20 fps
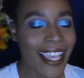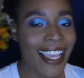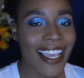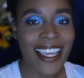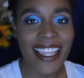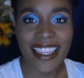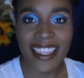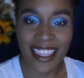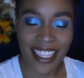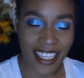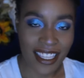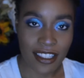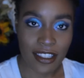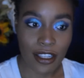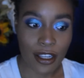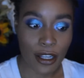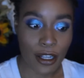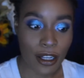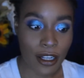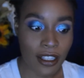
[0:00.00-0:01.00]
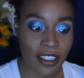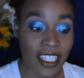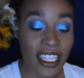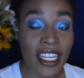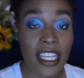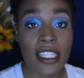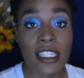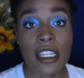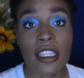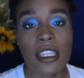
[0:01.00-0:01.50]
and things occur. Like
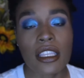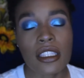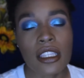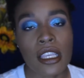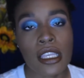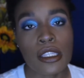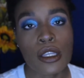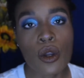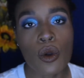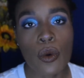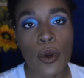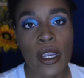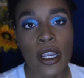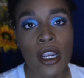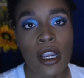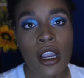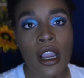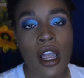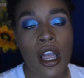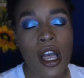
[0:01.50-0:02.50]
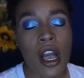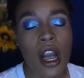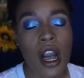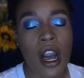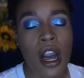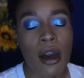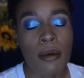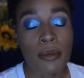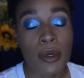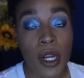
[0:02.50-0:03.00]
I said, this is a queer
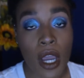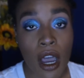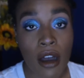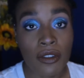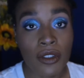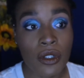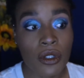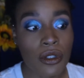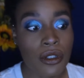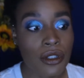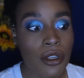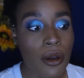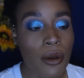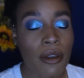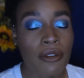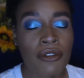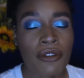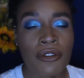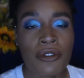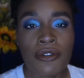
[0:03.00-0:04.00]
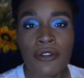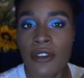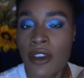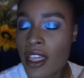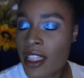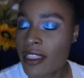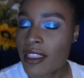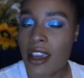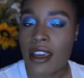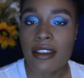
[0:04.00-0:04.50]
novel, so if
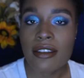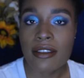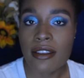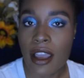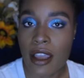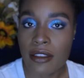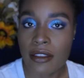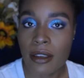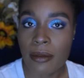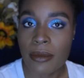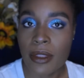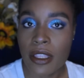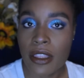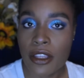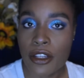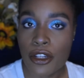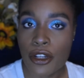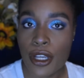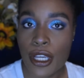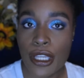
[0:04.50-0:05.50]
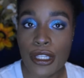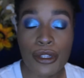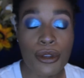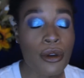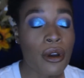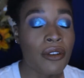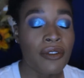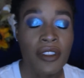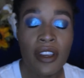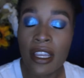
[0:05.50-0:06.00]
that is not something that you're
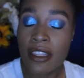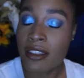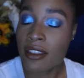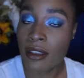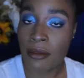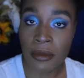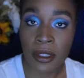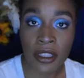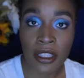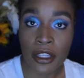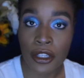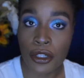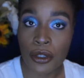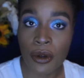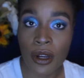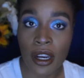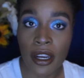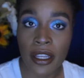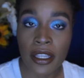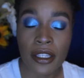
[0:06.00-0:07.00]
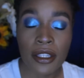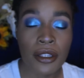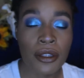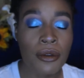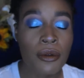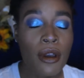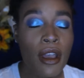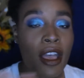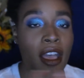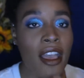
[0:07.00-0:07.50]
into, if that's something that you are
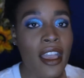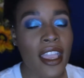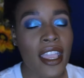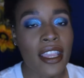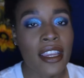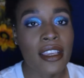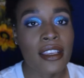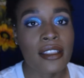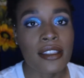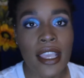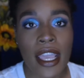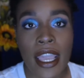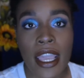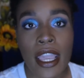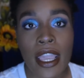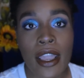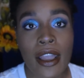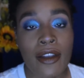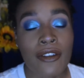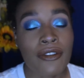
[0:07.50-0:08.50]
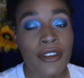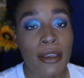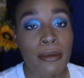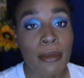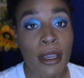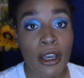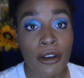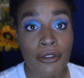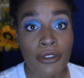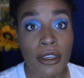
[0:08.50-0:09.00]
into, it is a
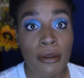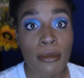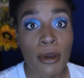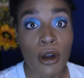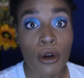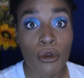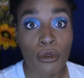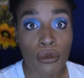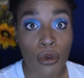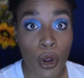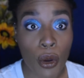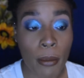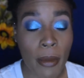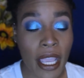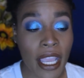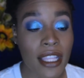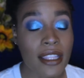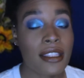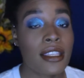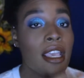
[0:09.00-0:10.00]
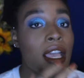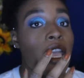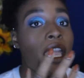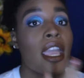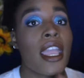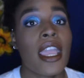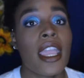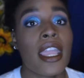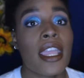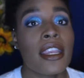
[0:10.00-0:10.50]
female-female romance
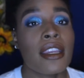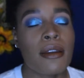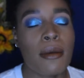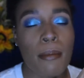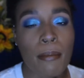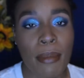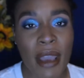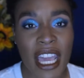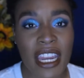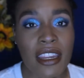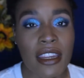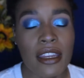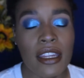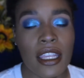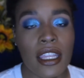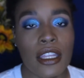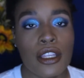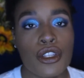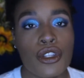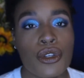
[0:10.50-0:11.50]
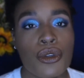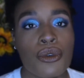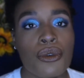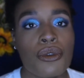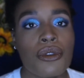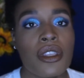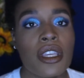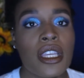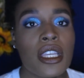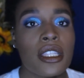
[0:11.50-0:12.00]
embedded into
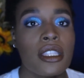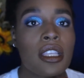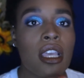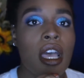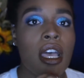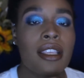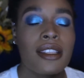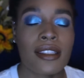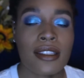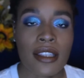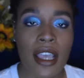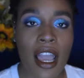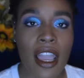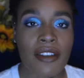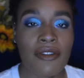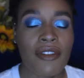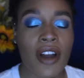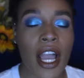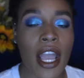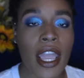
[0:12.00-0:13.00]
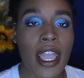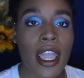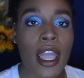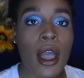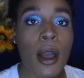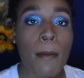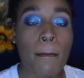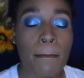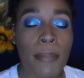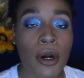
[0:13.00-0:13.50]
this sci-fi
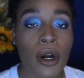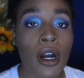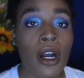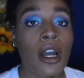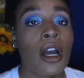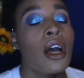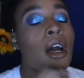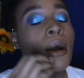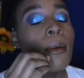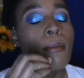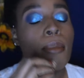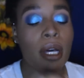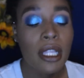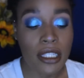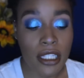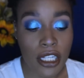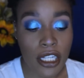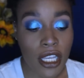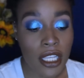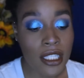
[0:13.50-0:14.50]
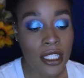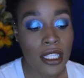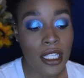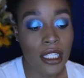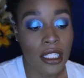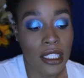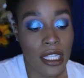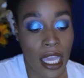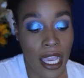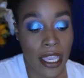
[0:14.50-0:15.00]
book. But just
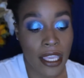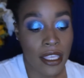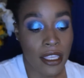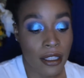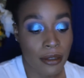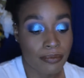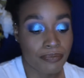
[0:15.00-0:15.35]
like